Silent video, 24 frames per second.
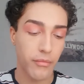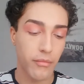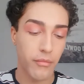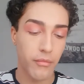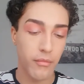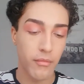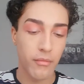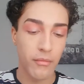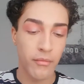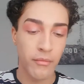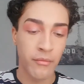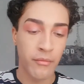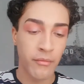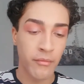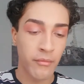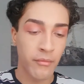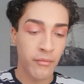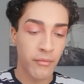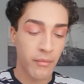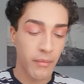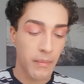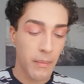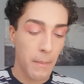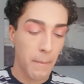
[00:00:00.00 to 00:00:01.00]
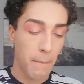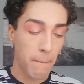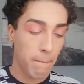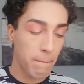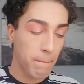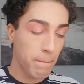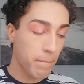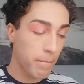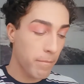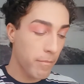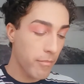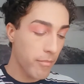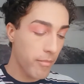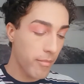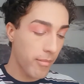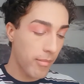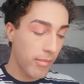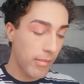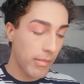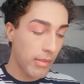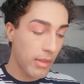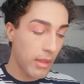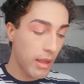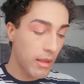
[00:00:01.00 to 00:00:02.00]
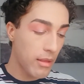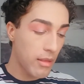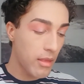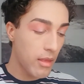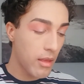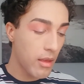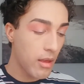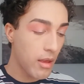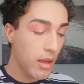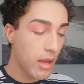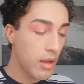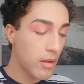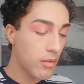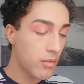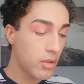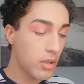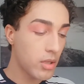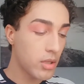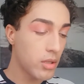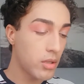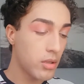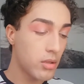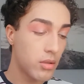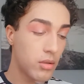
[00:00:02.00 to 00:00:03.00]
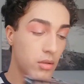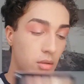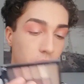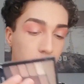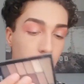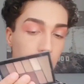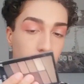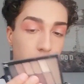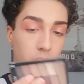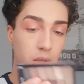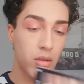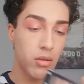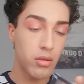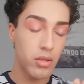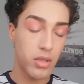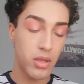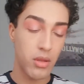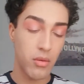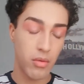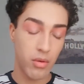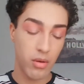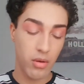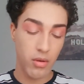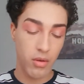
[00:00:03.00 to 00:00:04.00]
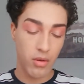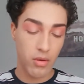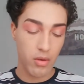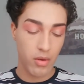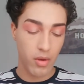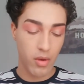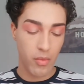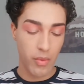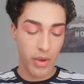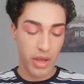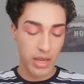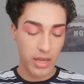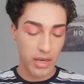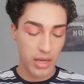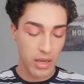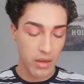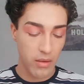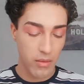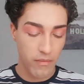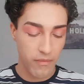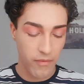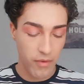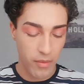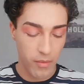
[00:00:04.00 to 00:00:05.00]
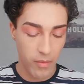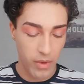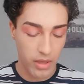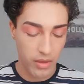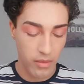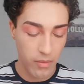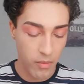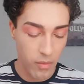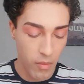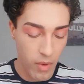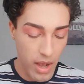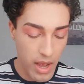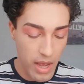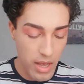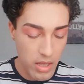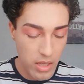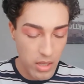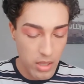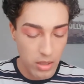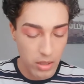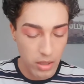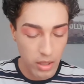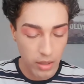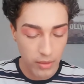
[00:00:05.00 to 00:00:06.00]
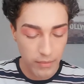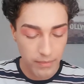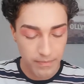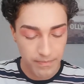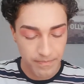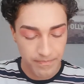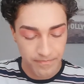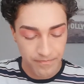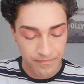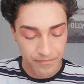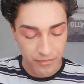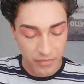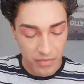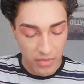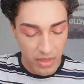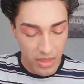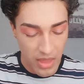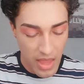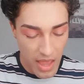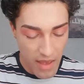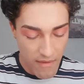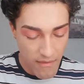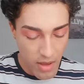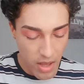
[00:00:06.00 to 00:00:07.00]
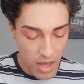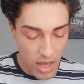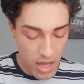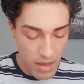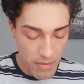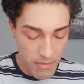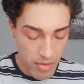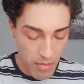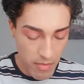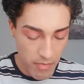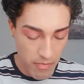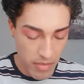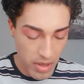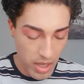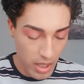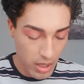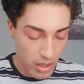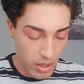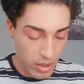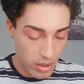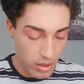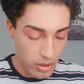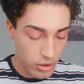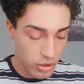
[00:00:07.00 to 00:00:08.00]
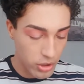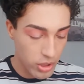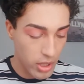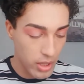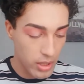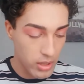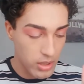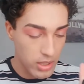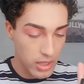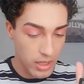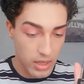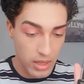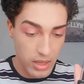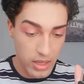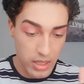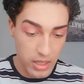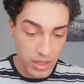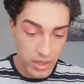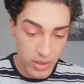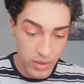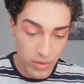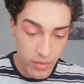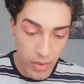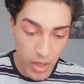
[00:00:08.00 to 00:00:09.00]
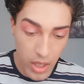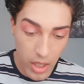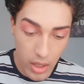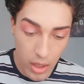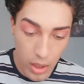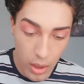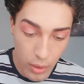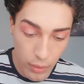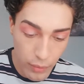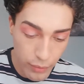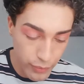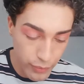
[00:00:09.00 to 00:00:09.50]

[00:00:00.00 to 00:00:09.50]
I think i am gonna use the Nude Awakening from Wet n Wild. They have a couple pink shades like this one.